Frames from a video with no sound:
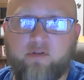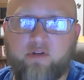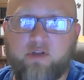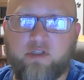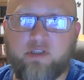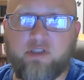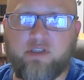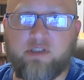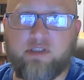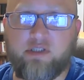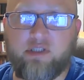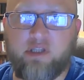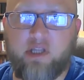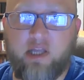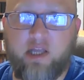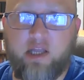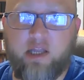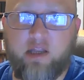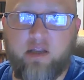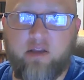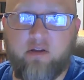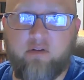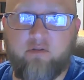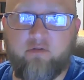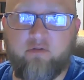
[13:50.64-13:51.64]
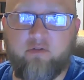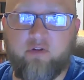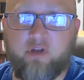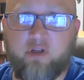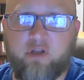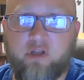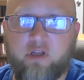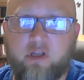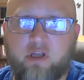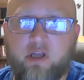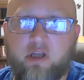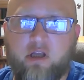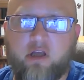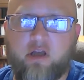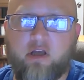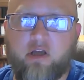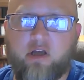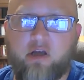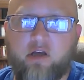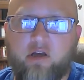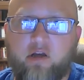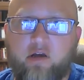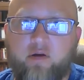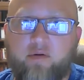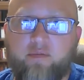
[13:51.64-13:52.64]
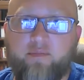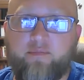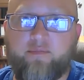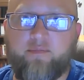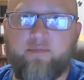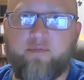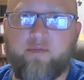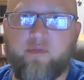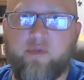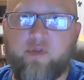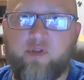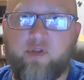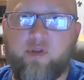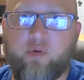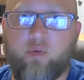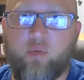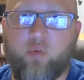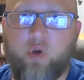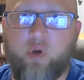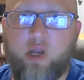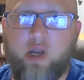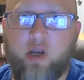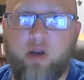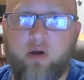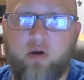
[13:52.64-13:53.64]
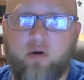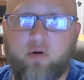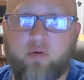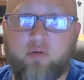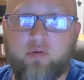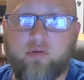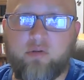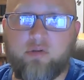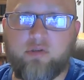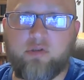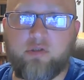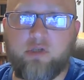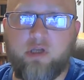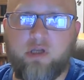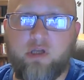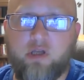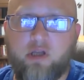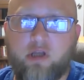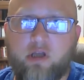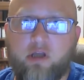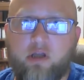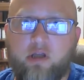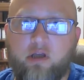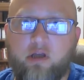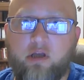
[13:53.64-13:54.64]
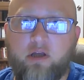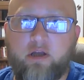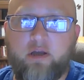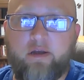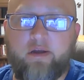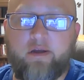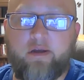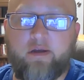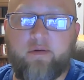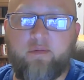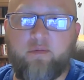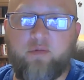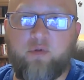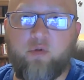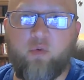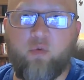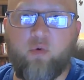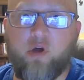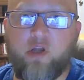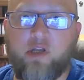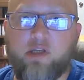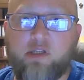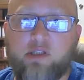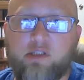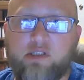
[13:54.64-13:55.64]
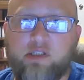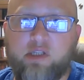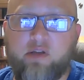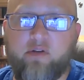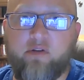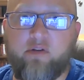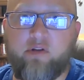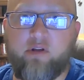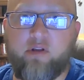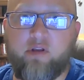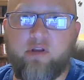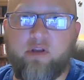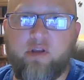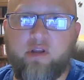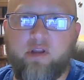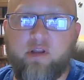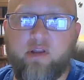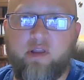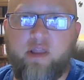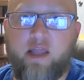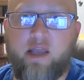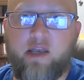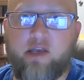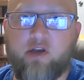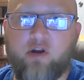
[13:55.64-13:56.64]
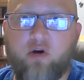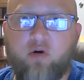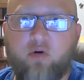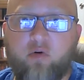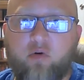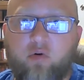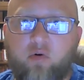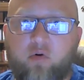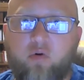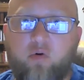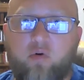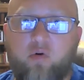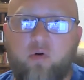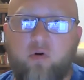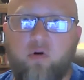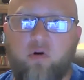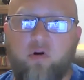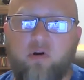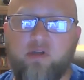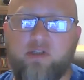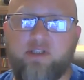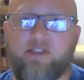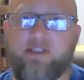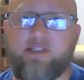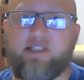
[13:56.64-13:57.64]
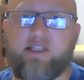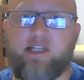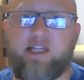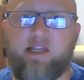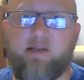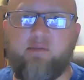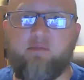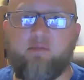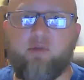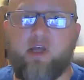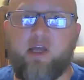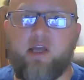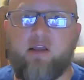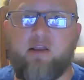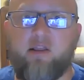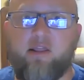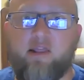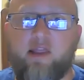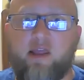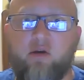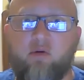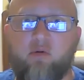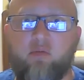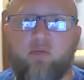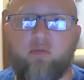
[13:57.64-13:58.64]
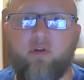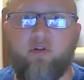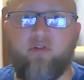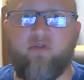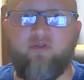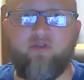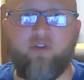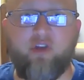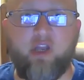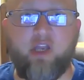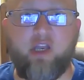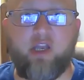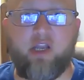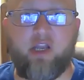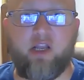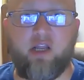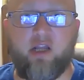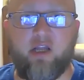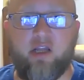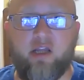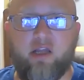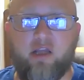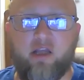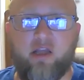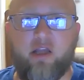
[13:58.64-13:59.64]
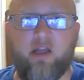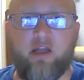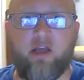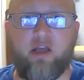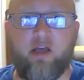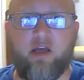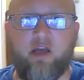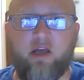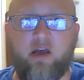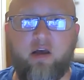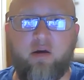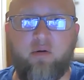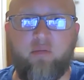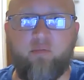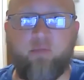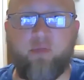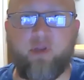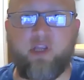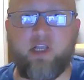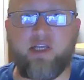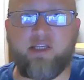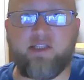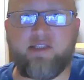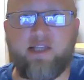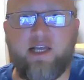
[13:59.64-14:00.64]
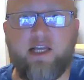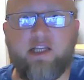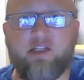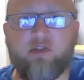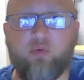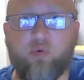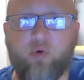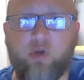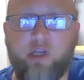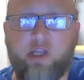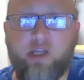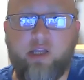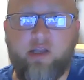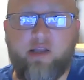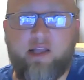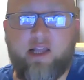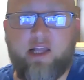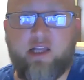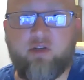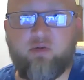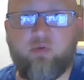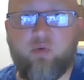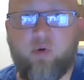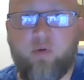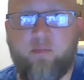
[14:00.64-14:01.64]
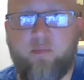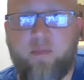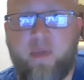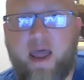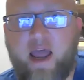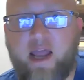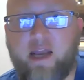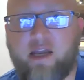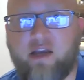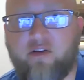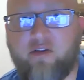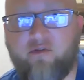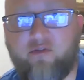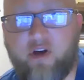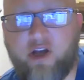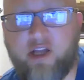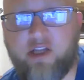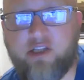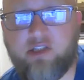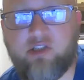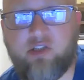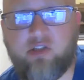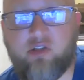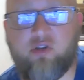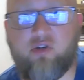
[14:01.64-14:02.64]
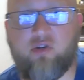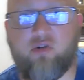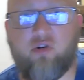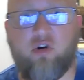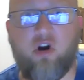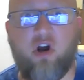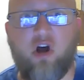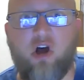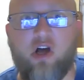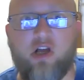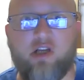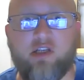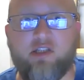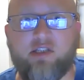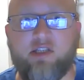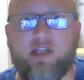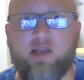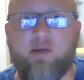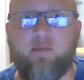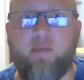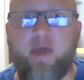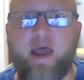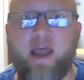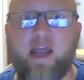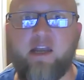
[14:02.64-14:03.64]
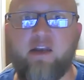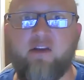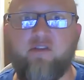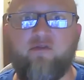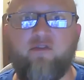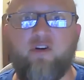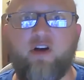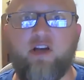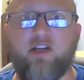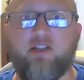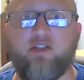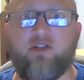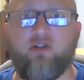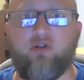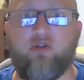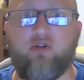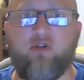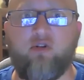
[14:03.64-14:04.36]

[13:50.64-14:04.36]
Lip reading: the slave, the widows, the ones that don't seem like they would be fitting, because that's what magnifies the cross and magnifies the